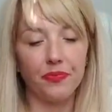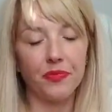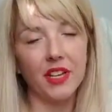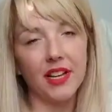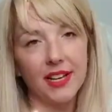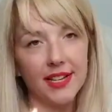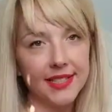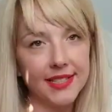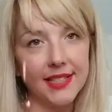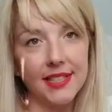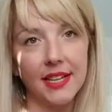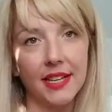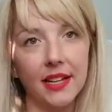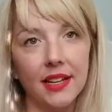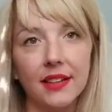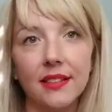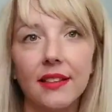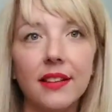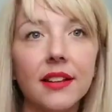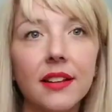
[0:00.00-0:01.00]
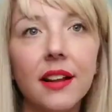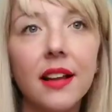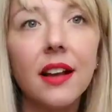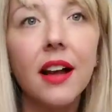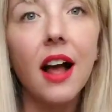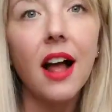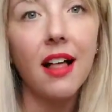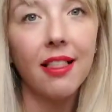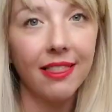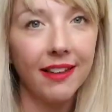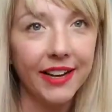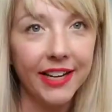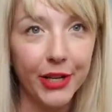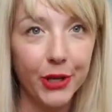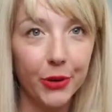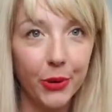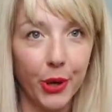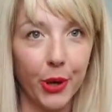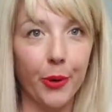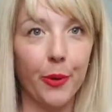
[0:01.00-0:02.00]
last thing, and then I'll let
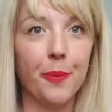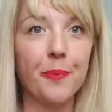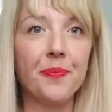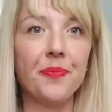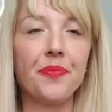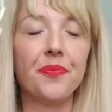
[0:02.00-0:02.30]
you go.